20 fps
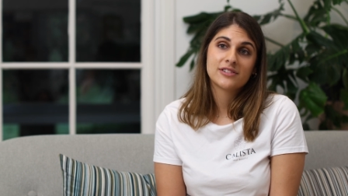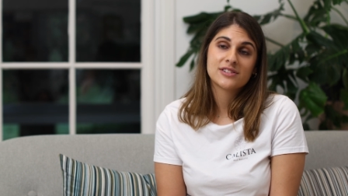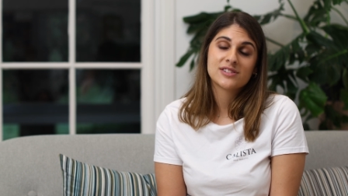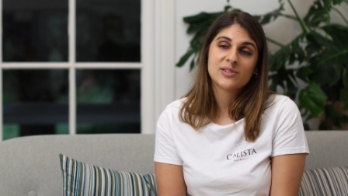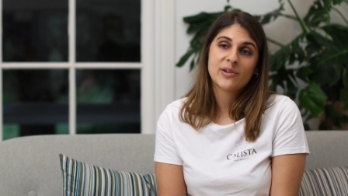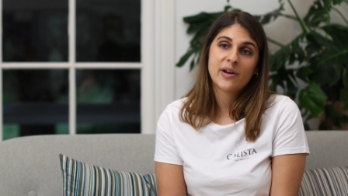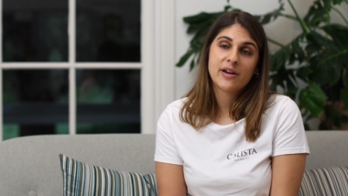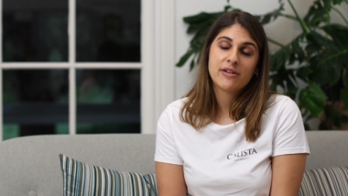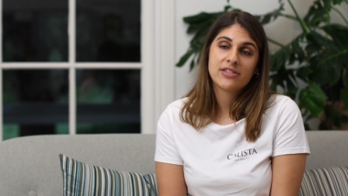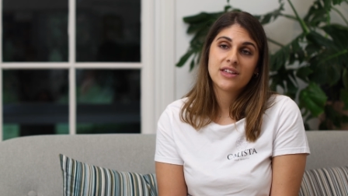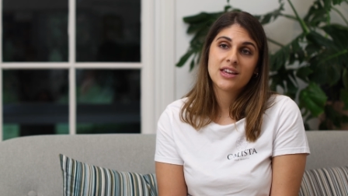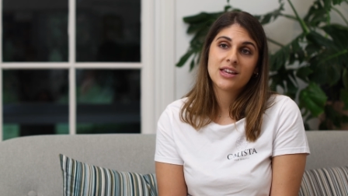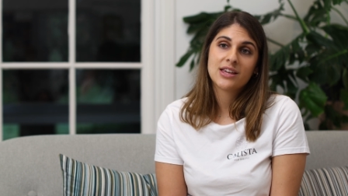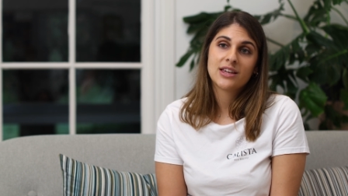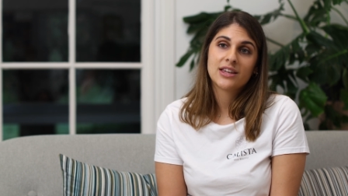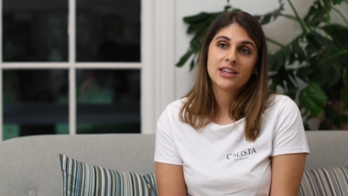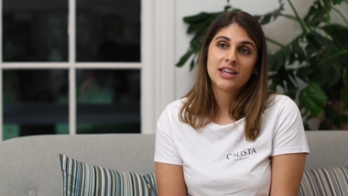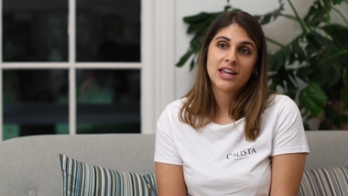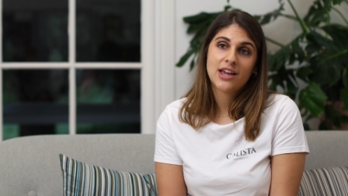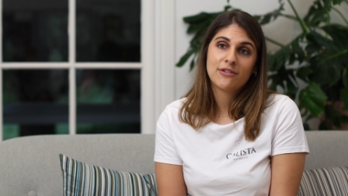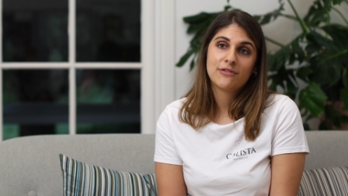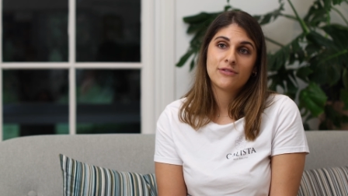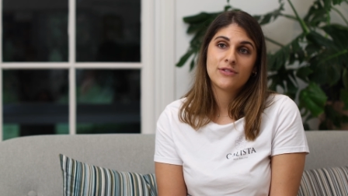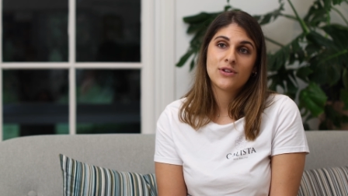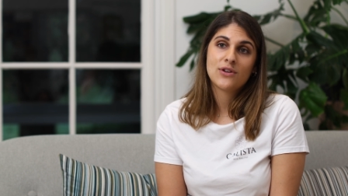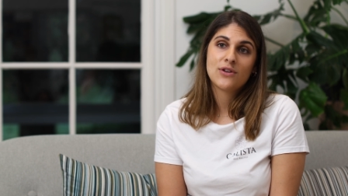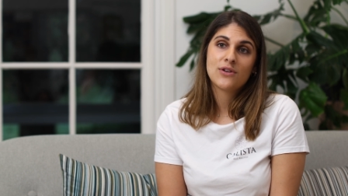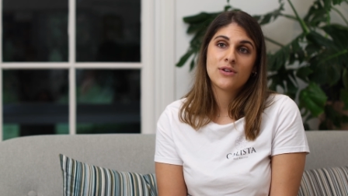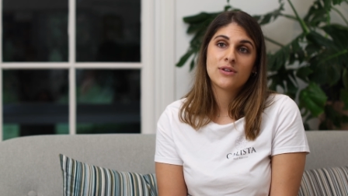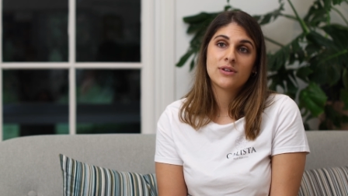And so I think if
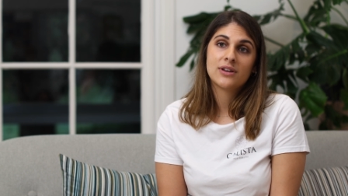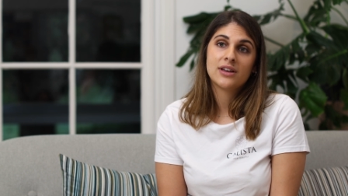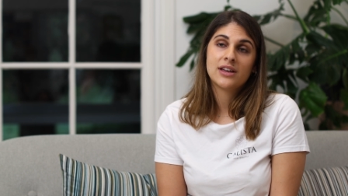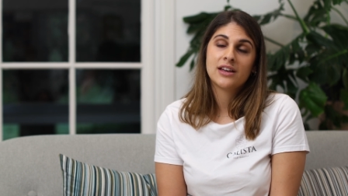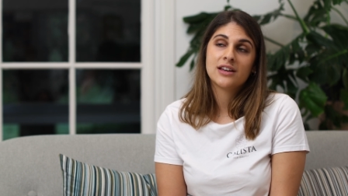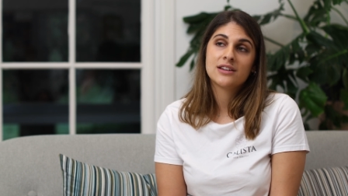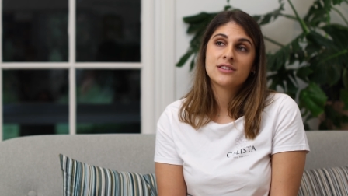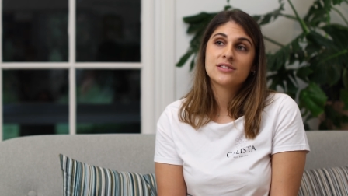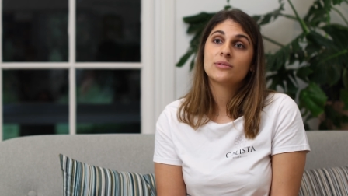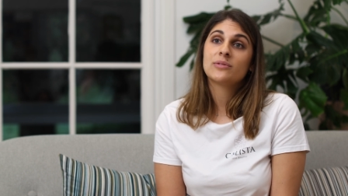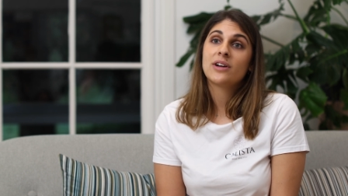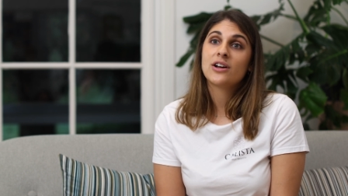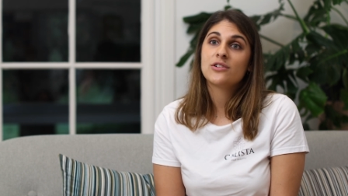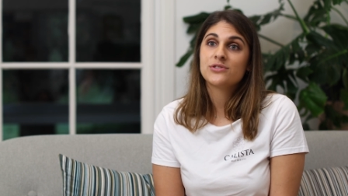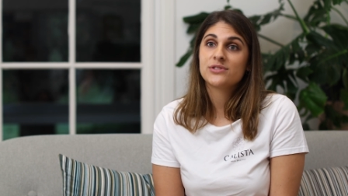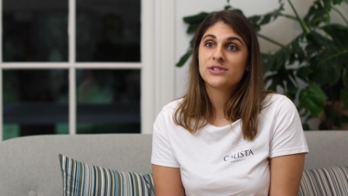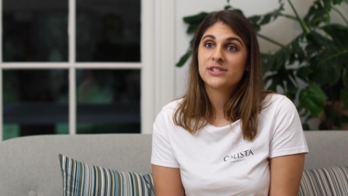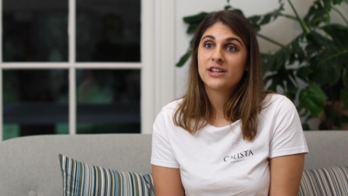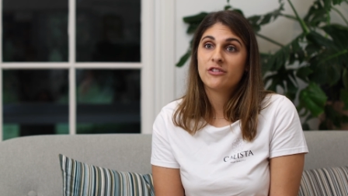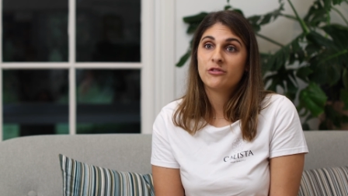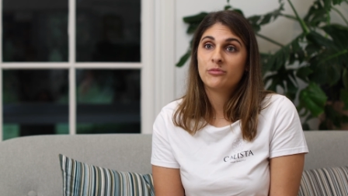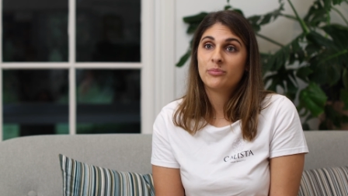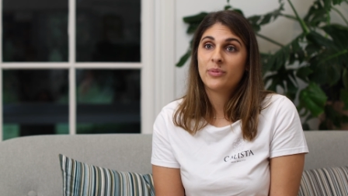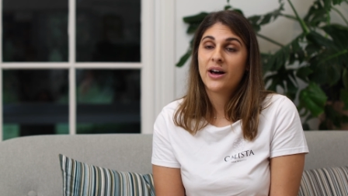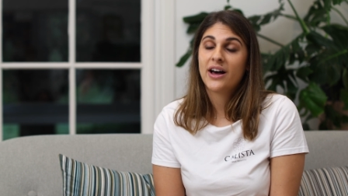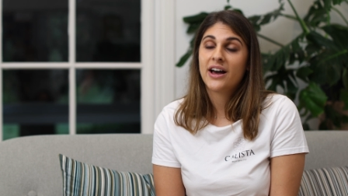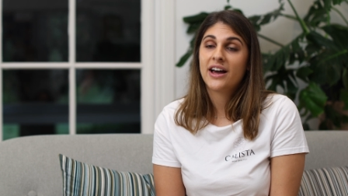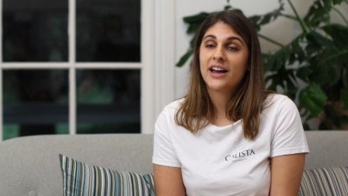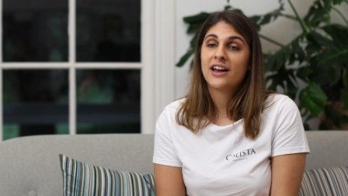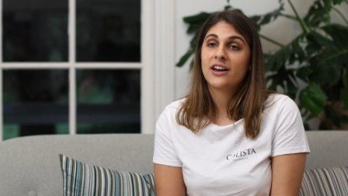you surround yourself
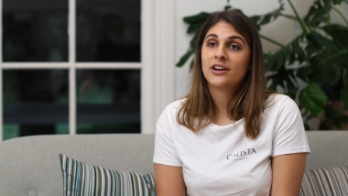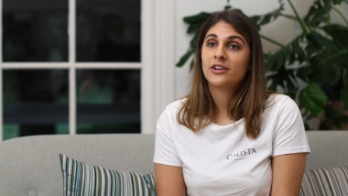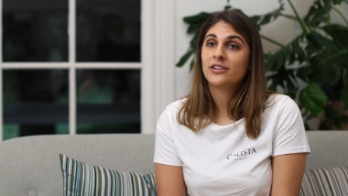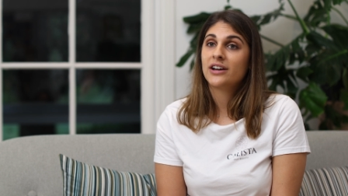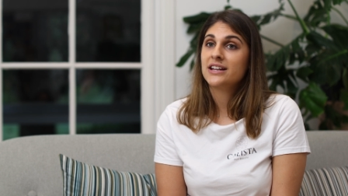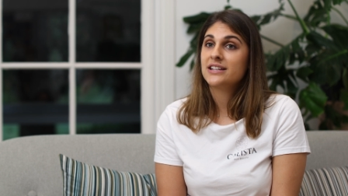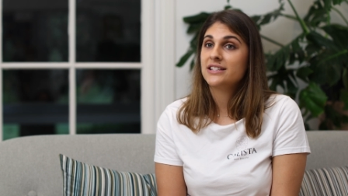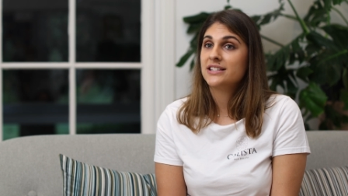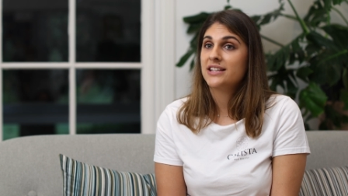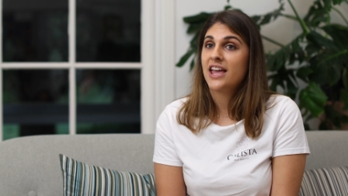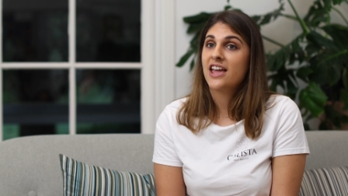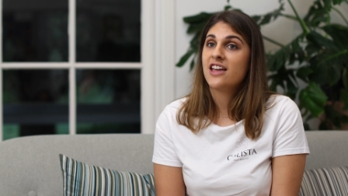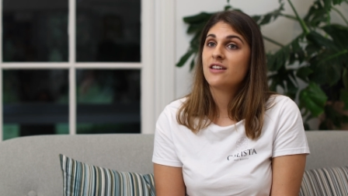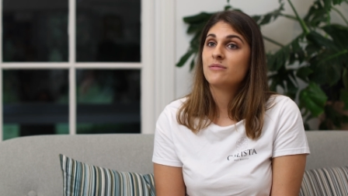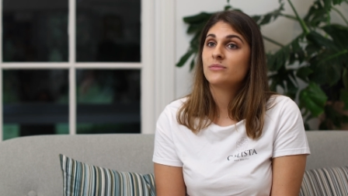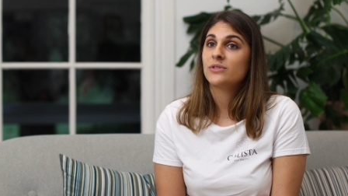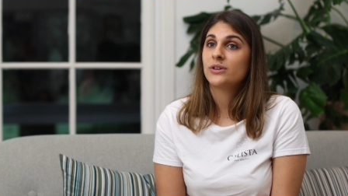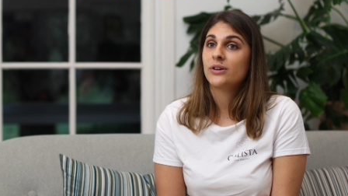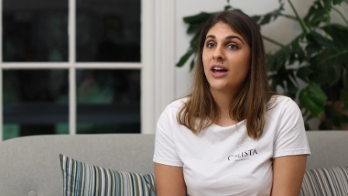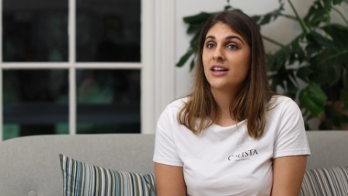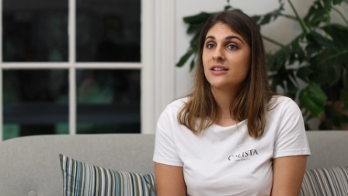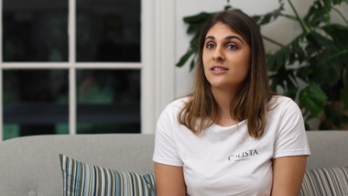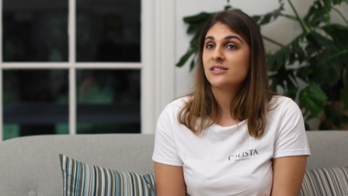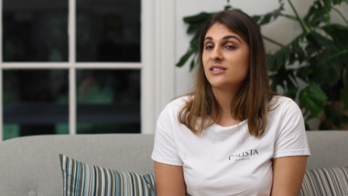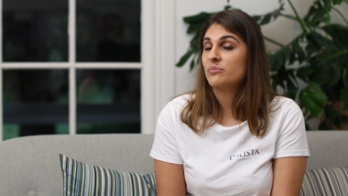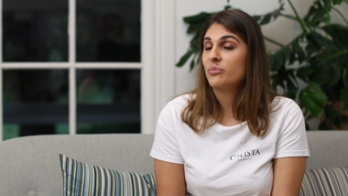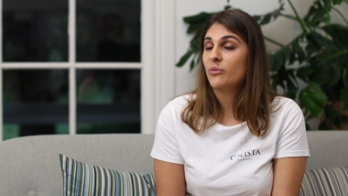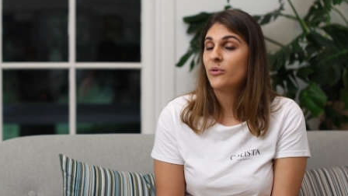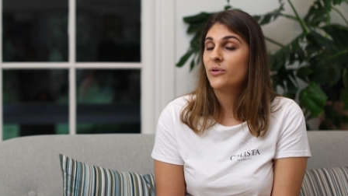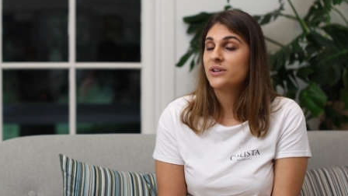by a great team, great
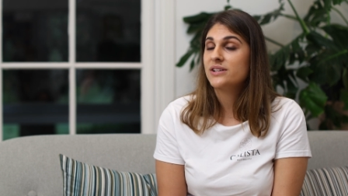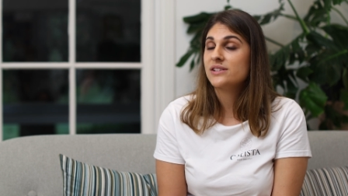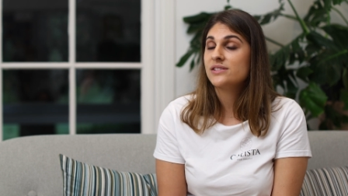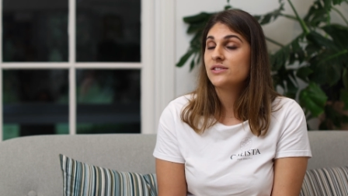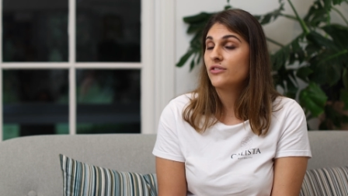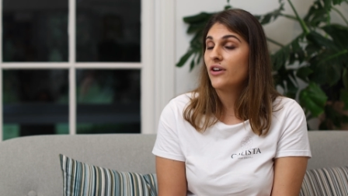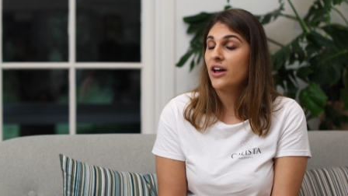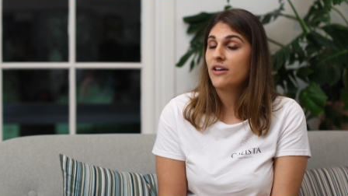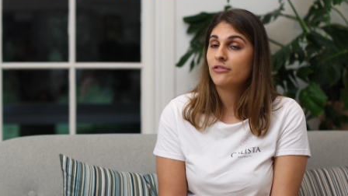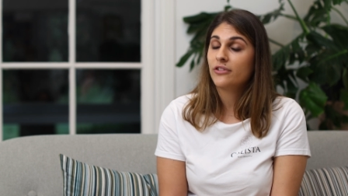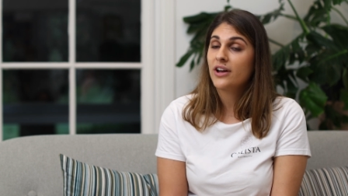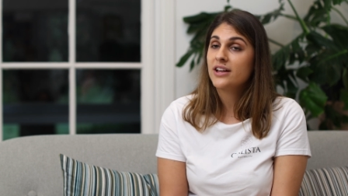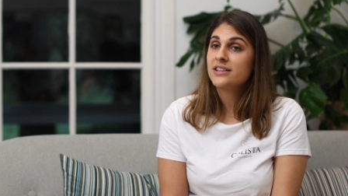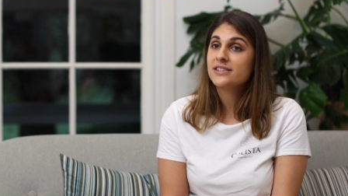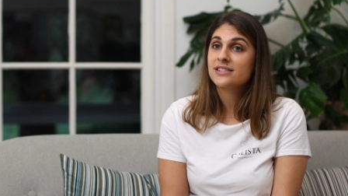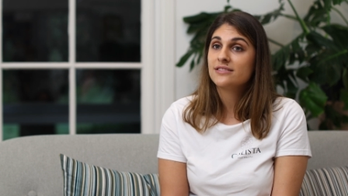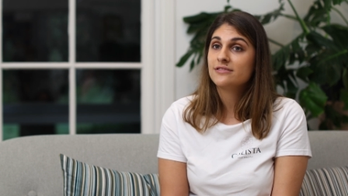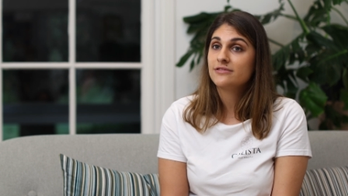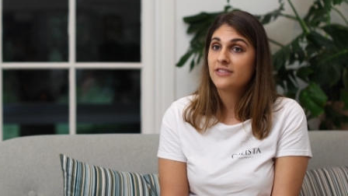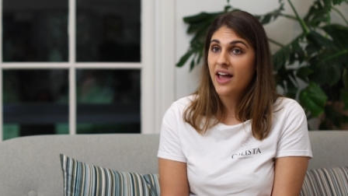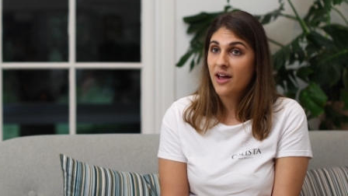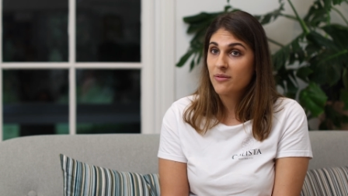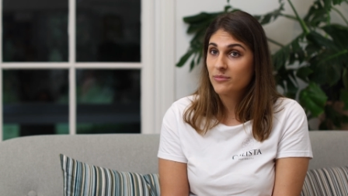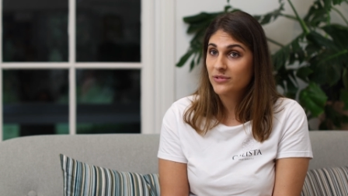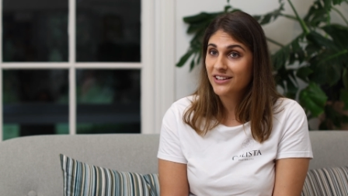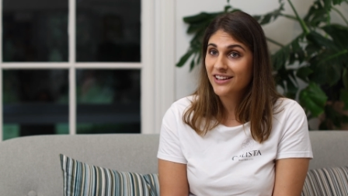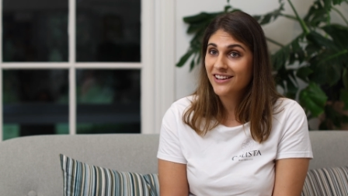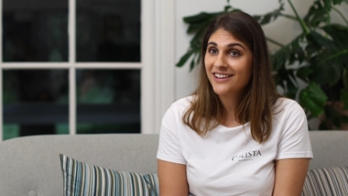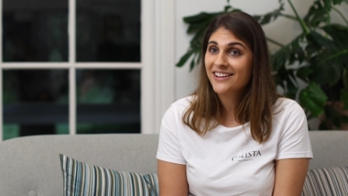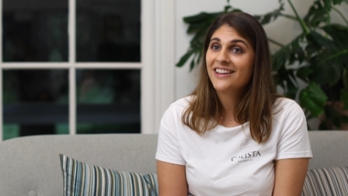supporters, great friends and
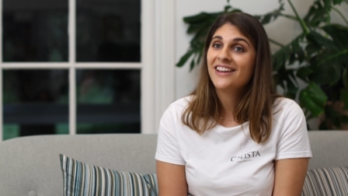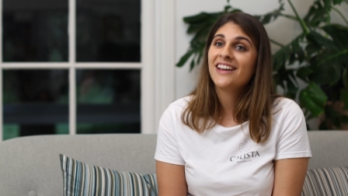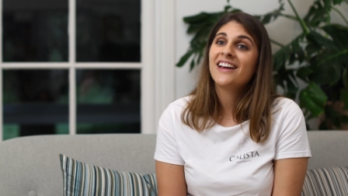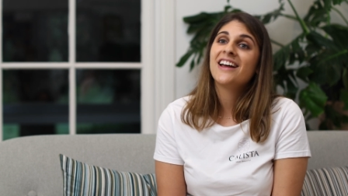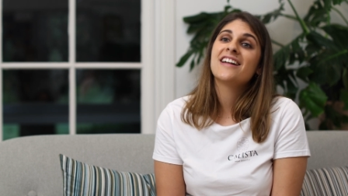family,